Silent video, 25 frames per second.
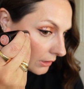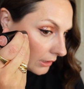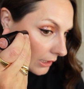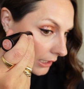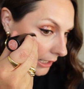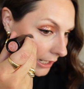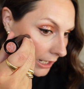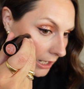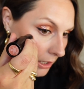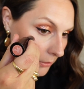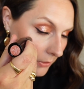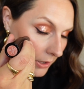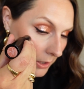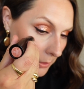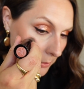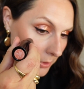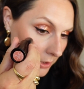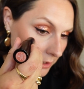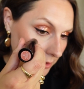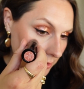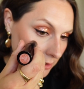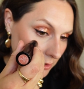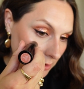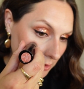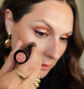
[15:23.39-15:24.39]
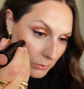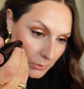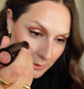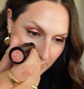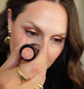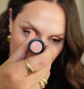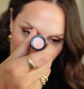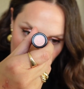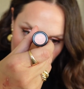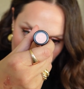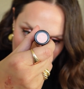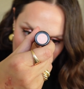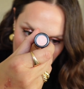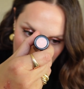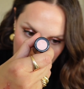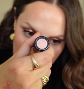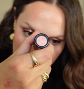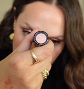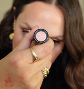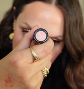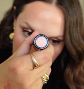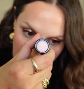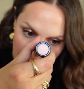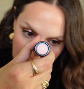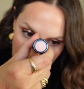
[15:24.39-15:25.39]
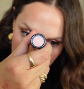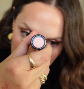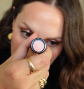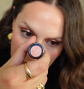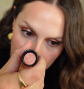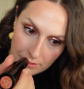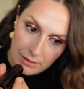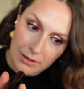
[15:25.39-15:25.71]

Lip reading: how I would do with sculpting,